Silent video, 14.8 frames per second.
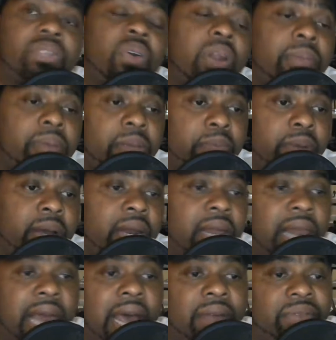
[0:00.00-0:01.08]
going to be putting in
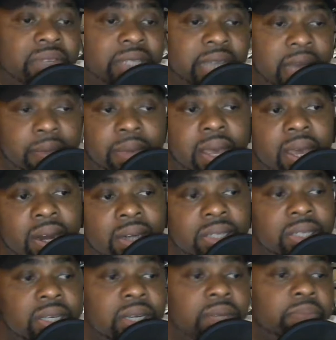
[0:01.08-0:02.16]
line for Sam
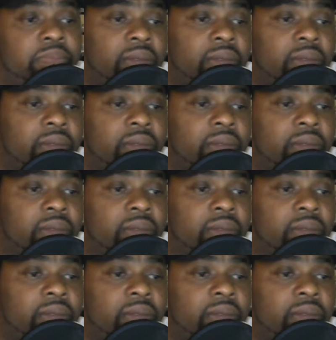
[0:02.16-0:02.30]
Kinnerson